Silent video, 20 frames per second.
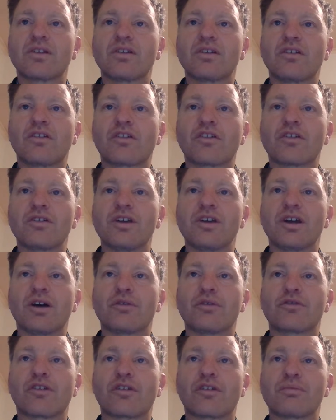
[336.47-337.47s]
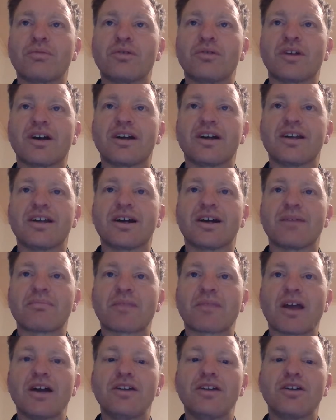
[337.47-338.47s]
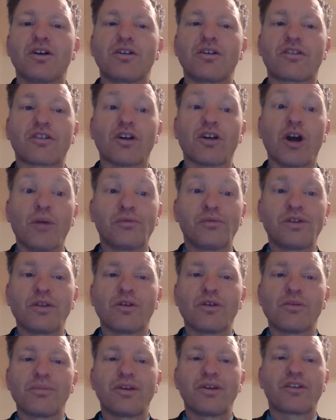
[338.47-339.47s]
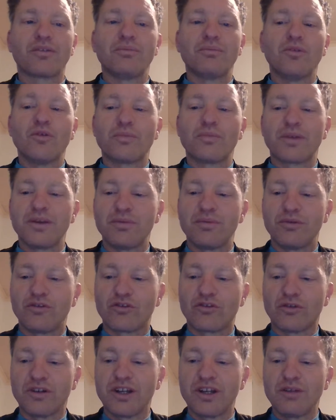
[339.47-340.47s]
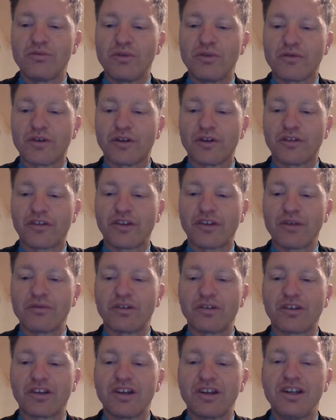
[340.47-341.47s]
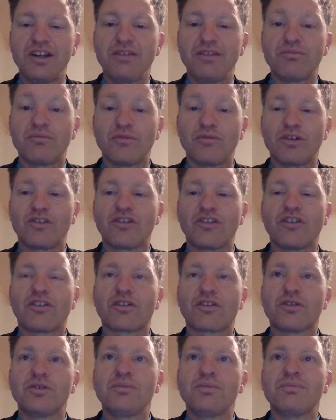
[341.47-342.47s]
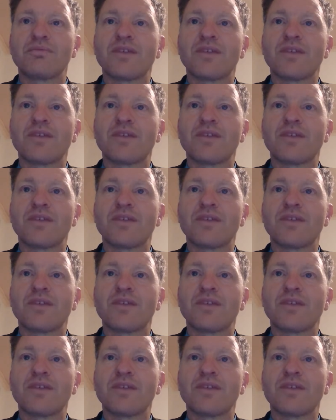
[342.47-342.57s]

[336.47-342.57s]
So yeah, I've just put a note. So hopefully there'll be some more people joining. We've got 17, which is good.